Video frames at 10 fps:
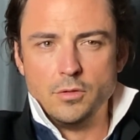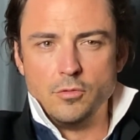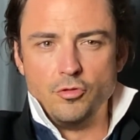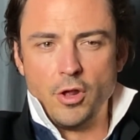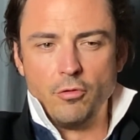
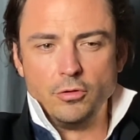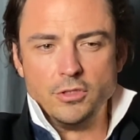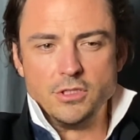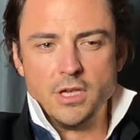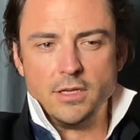General
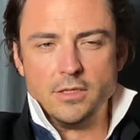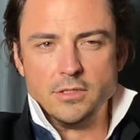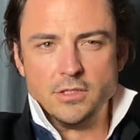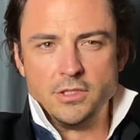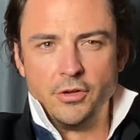dissent is a
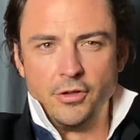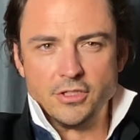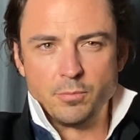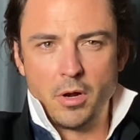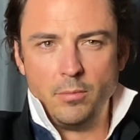serious
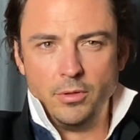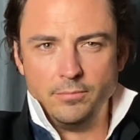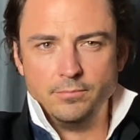problem.